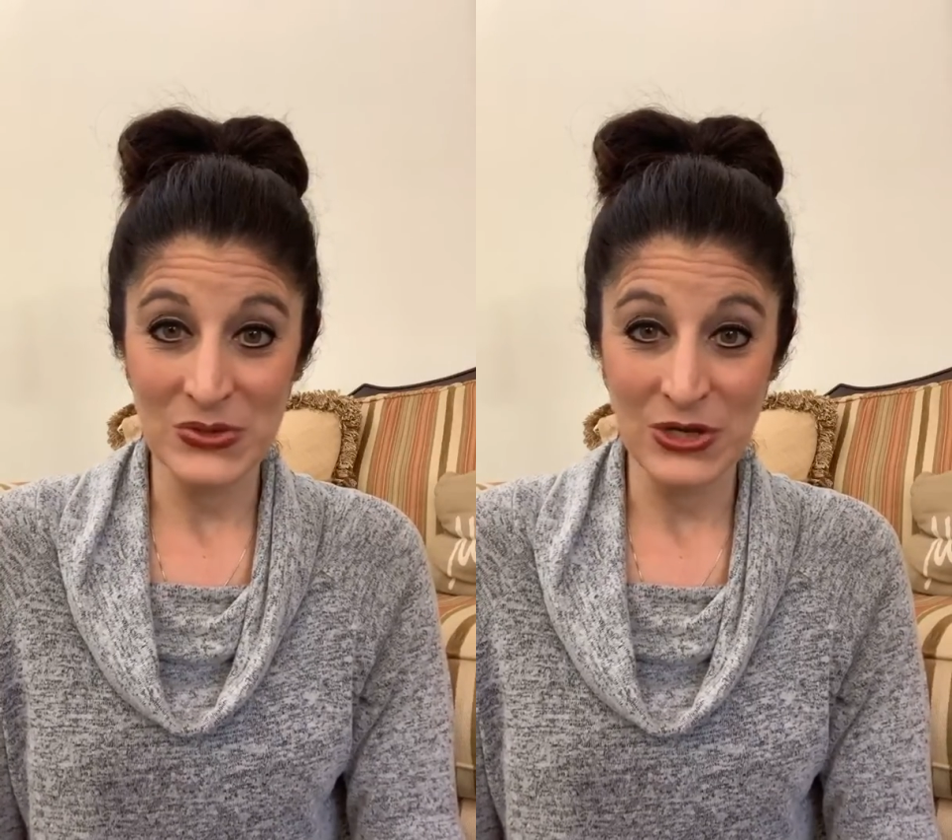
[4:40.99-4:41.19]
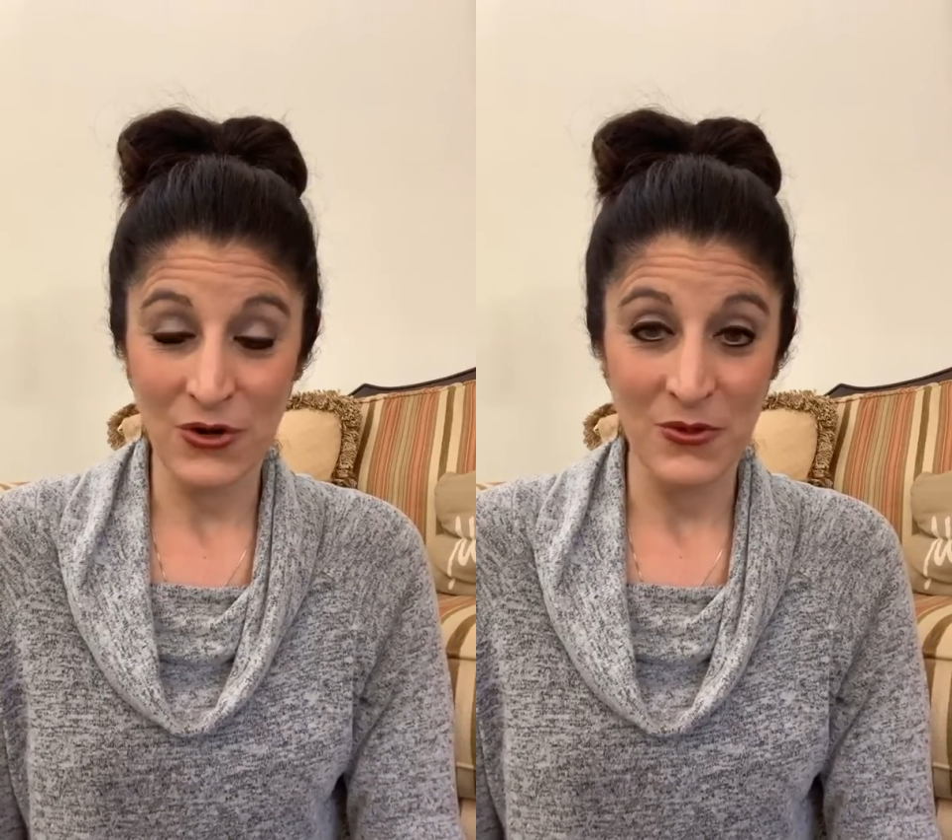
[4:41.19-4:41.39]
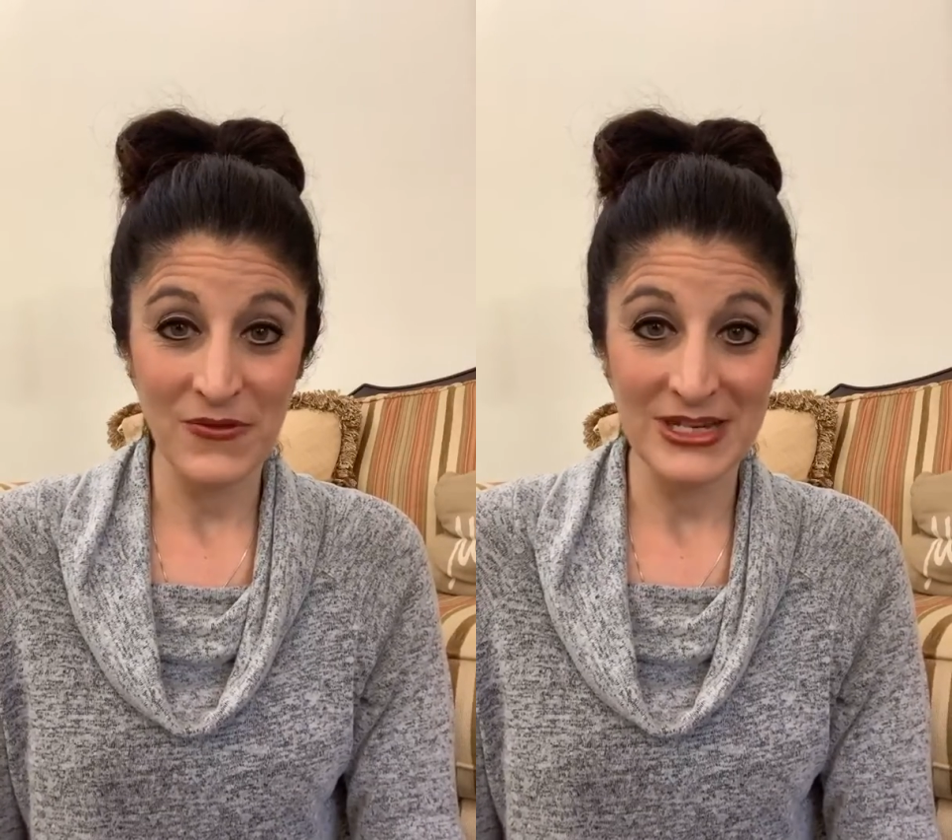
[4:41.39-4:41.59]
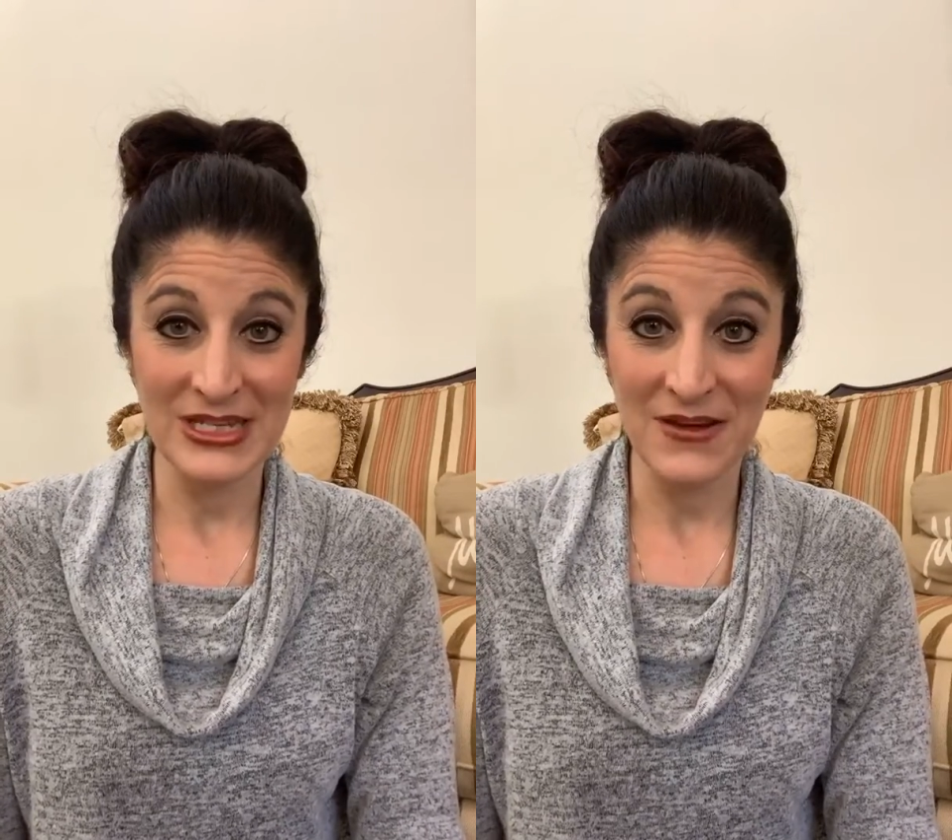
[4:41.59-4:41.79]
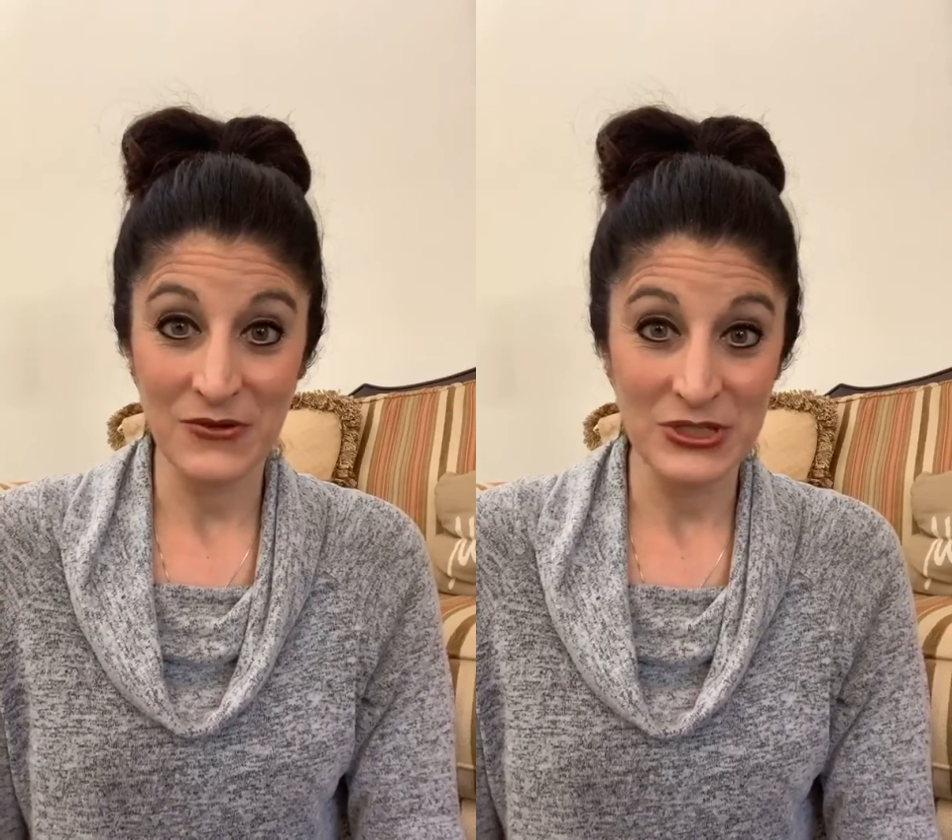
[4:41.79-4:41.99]

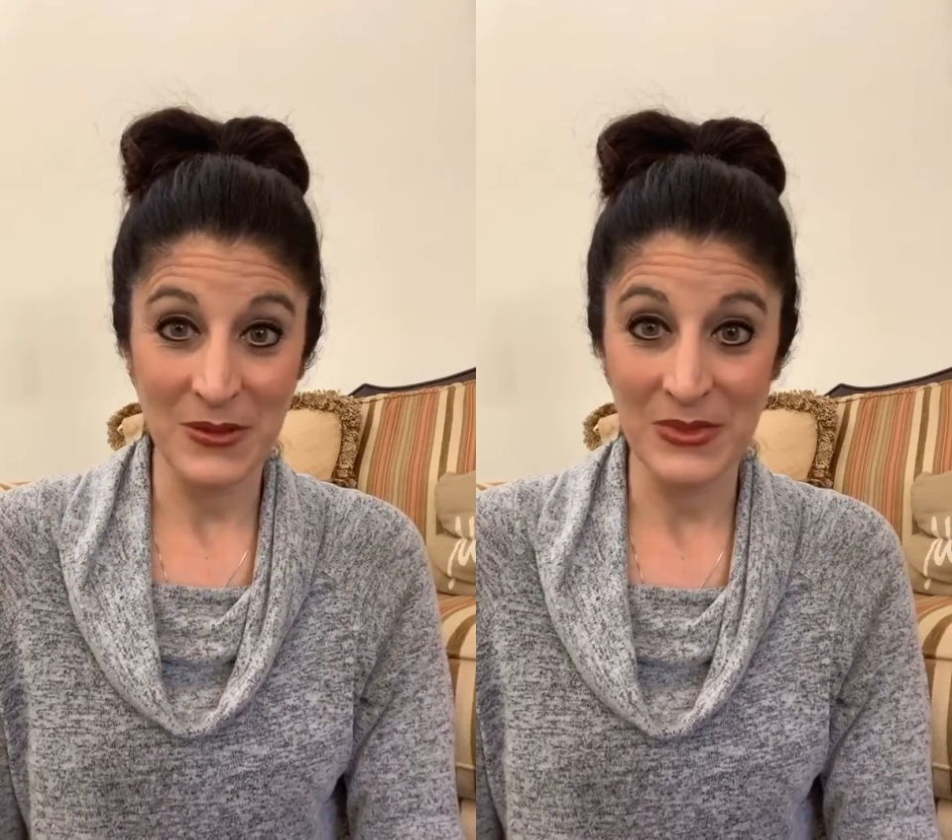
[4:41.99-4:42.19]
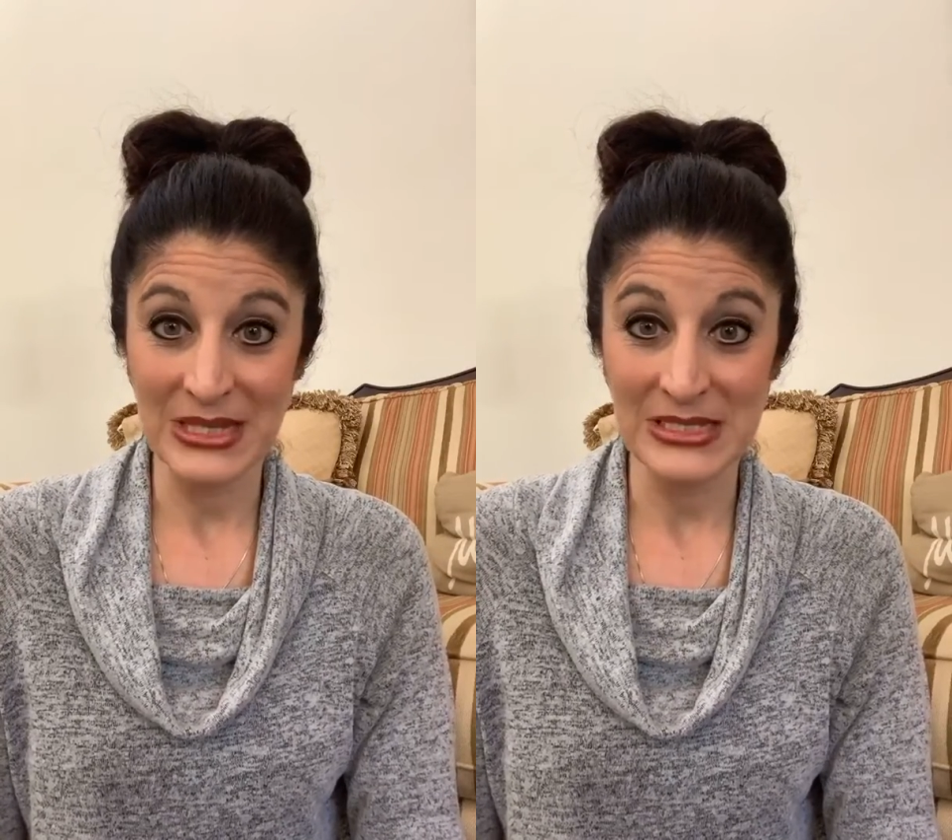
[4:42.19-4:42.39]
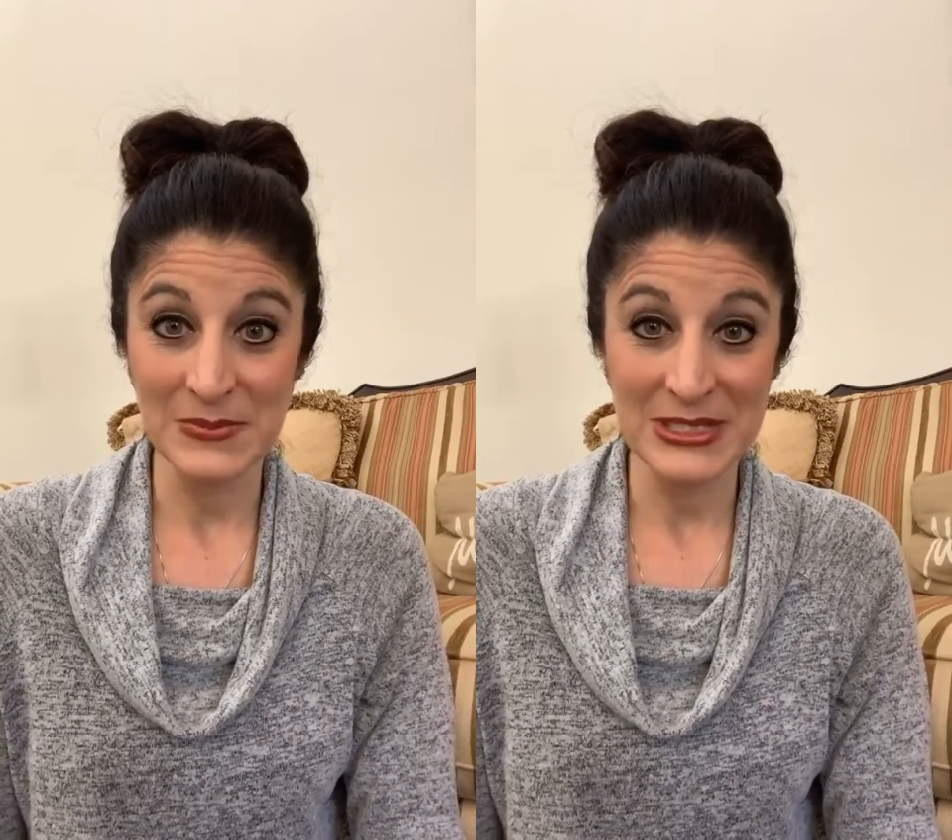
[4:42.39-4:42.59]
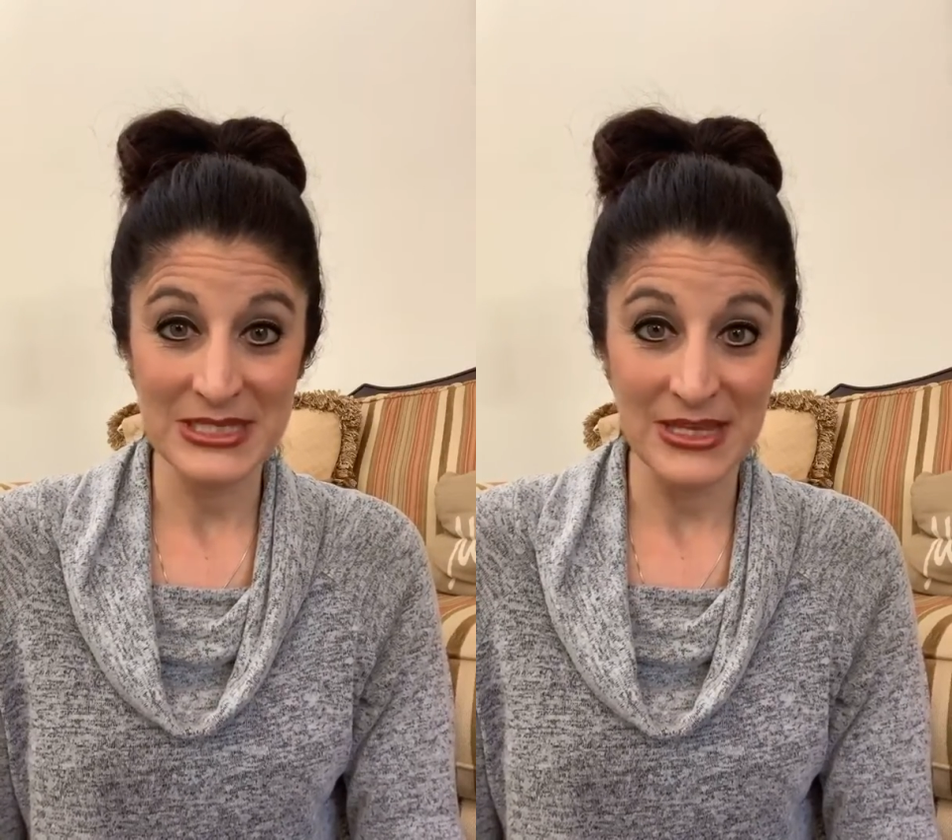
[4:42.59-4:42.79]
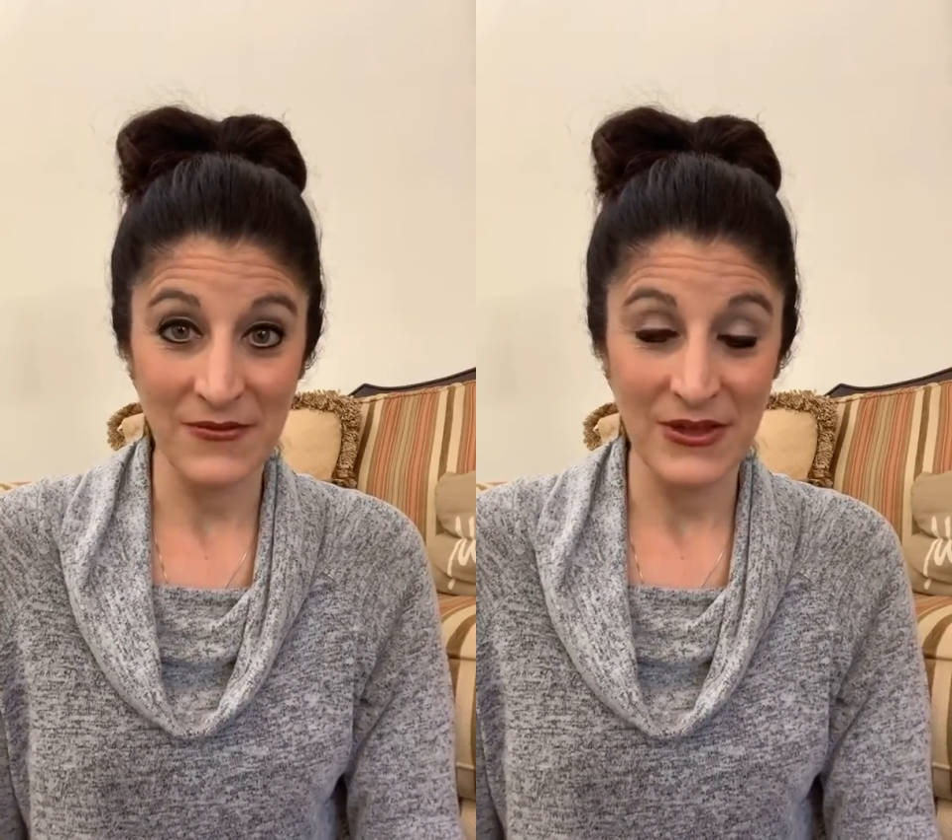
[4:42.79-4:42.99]
Arborvitae for something
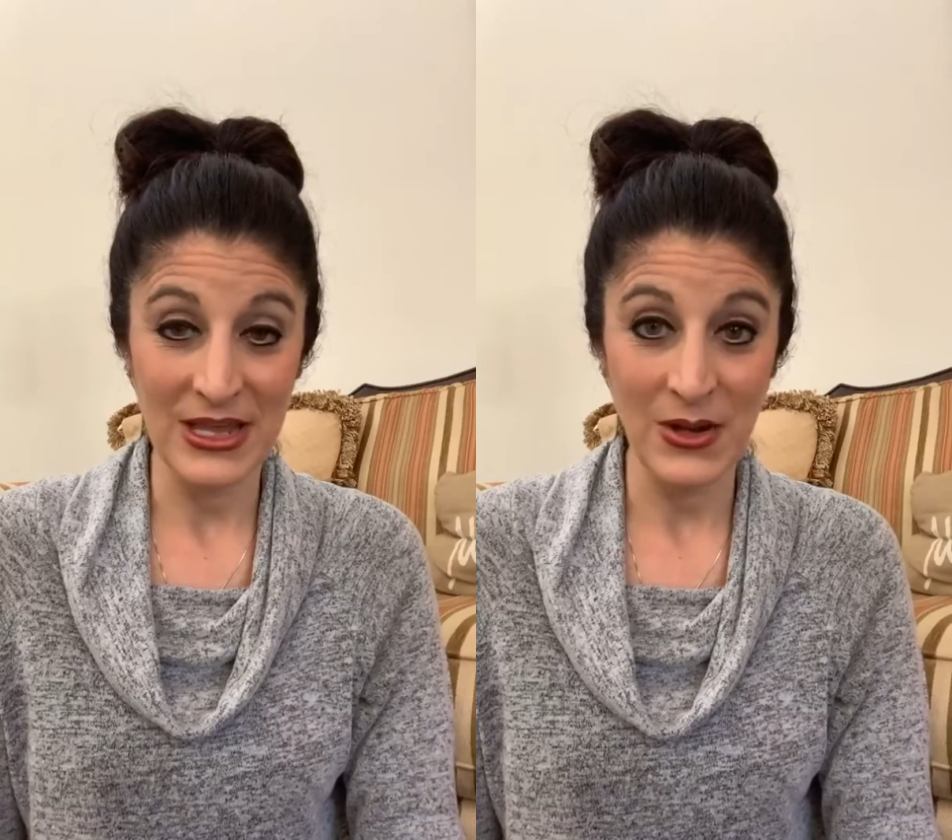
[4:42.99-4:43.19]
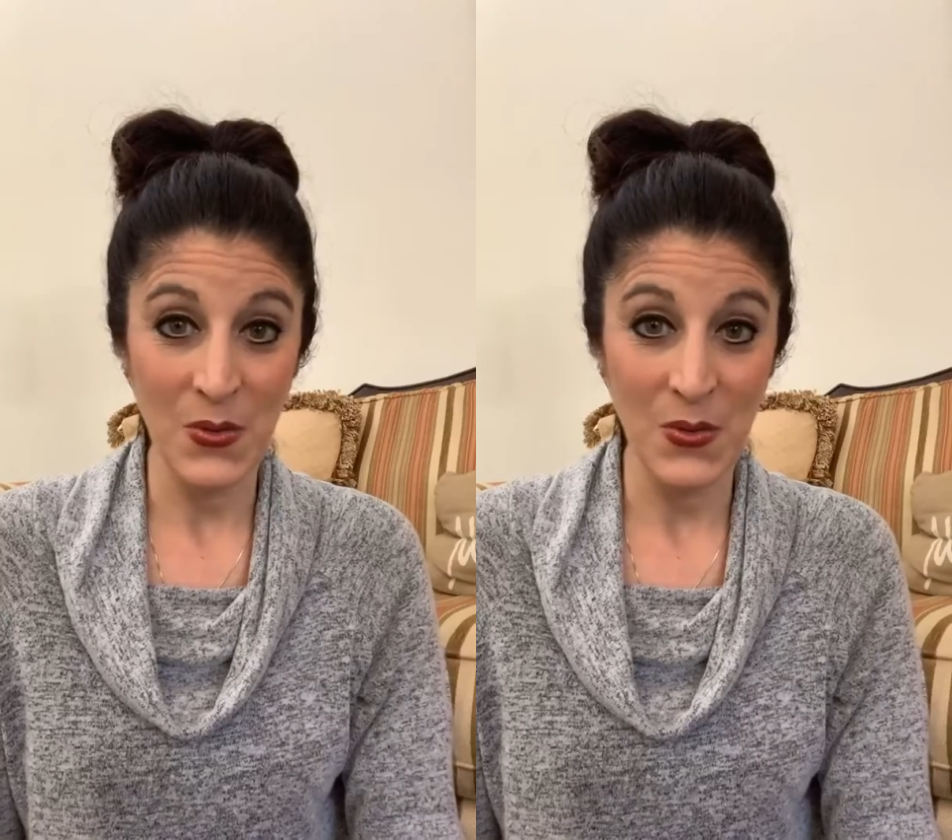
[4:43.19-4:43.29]
specific,